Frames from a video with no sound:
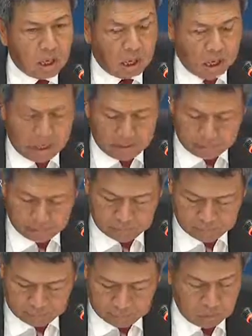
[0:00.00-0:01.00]
Um,
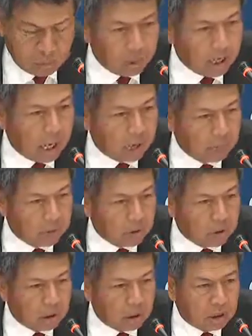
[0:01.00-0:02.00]
and I
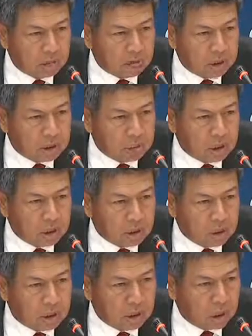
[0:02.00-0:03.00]
approached the defense
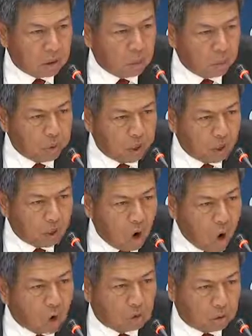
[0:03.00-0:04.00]
minister and said, We
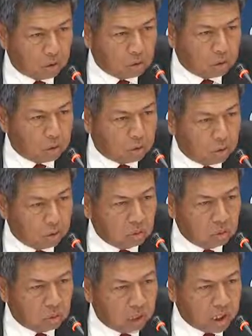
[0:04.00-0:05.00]
ought
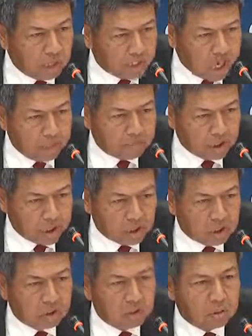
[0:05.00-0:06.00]
to accept
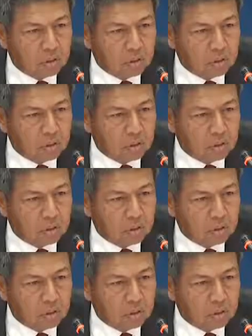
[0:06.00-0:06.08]
this.